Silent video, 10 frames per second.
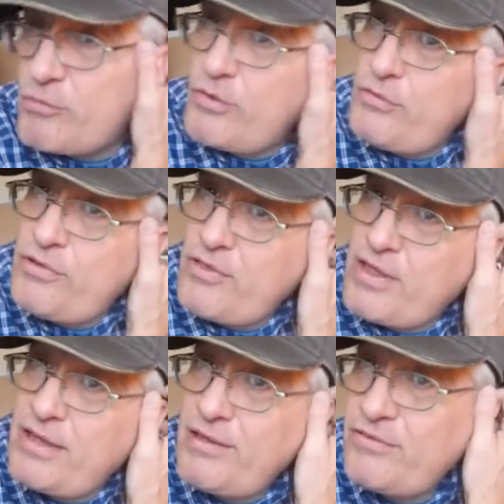road,
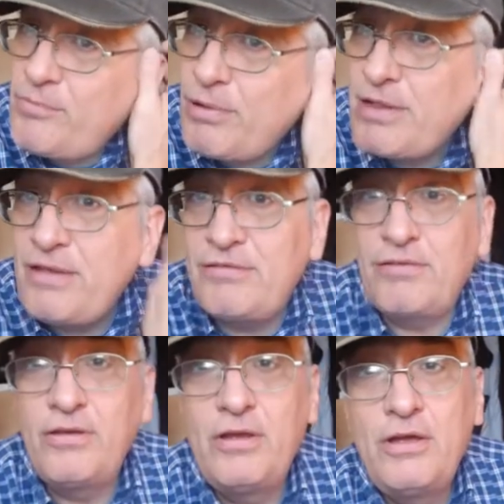there's a place
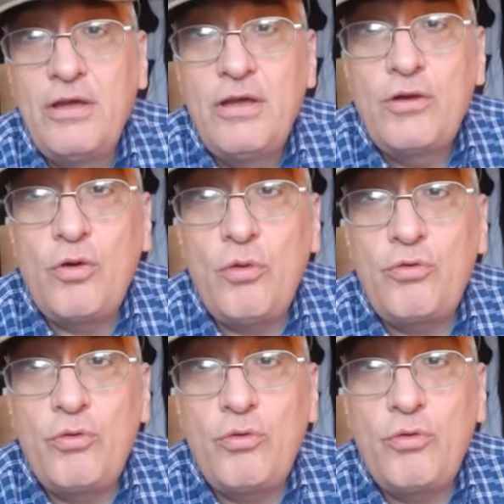called